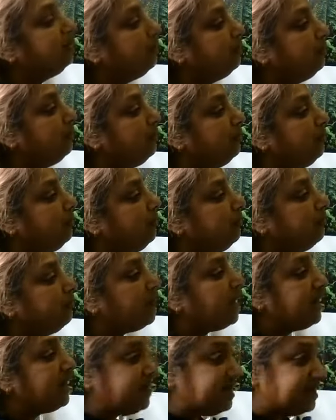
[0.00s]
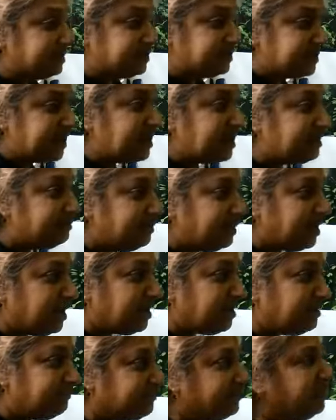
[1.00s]
who understand
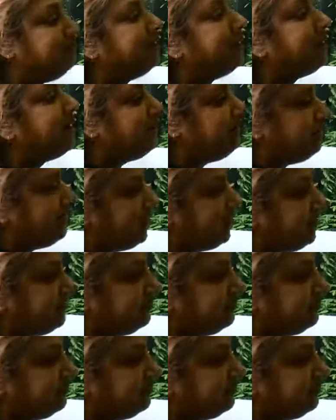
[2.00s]
me will buy me.